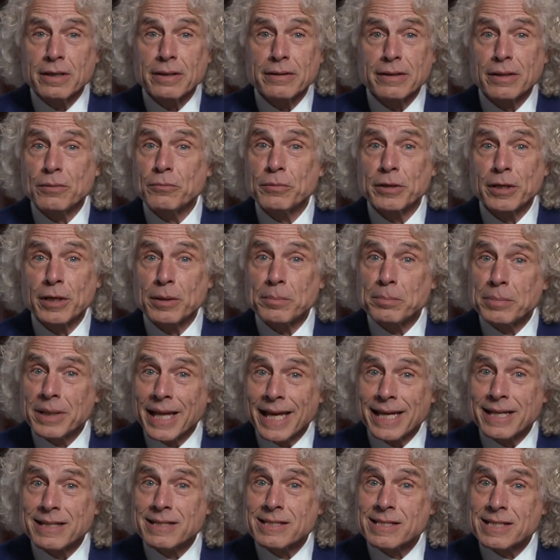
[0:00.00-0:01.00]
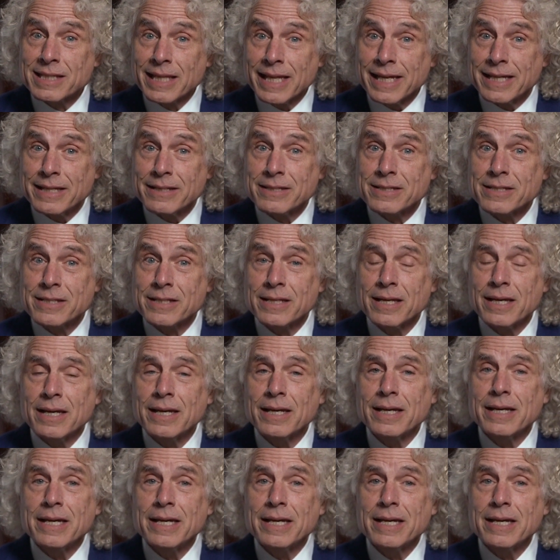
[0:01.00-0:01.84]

that we are blank slates